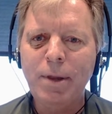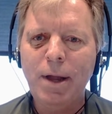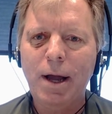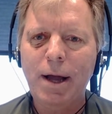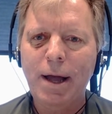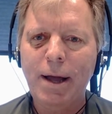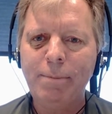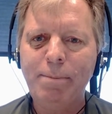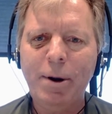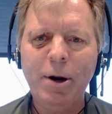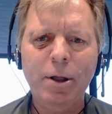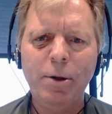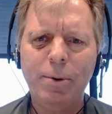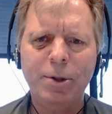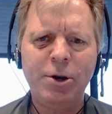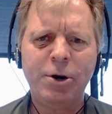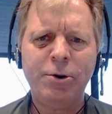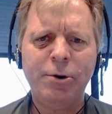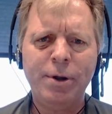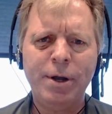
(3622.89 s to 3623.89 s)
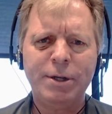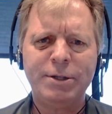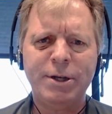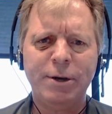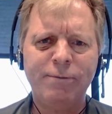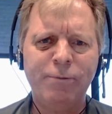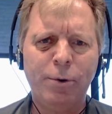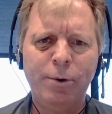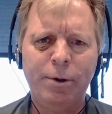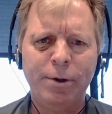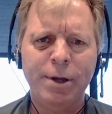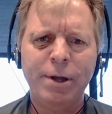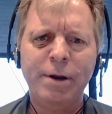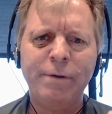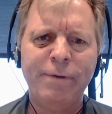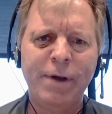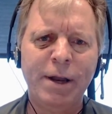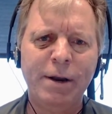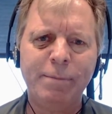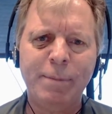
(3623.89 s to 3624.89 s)
and apparently, what they're doing is real
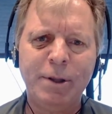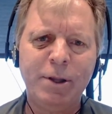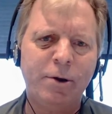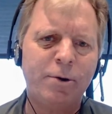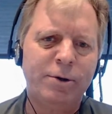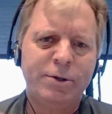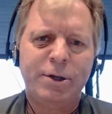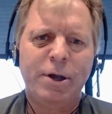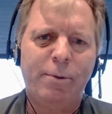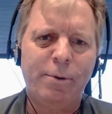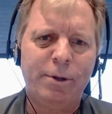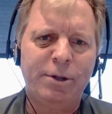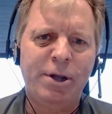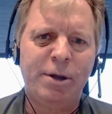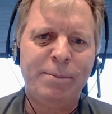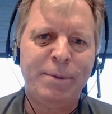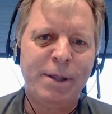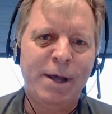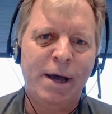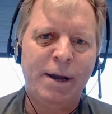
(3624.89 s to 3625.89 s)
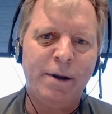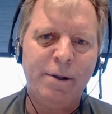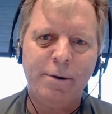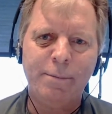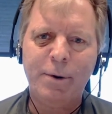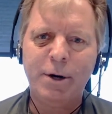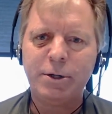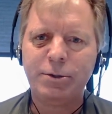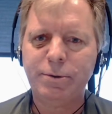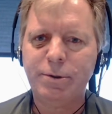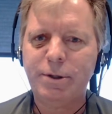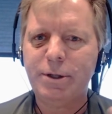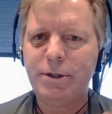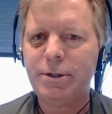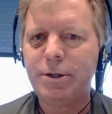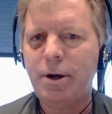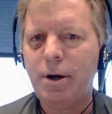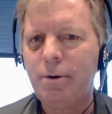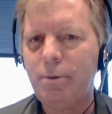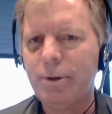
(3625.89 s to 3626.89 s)
innovative, but of course, they always tell me that in their press release,
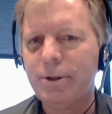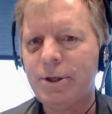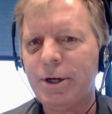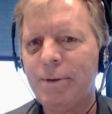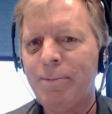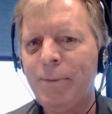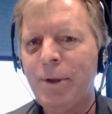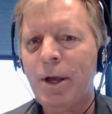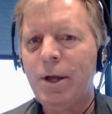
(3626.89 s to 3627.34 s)
so we'll see.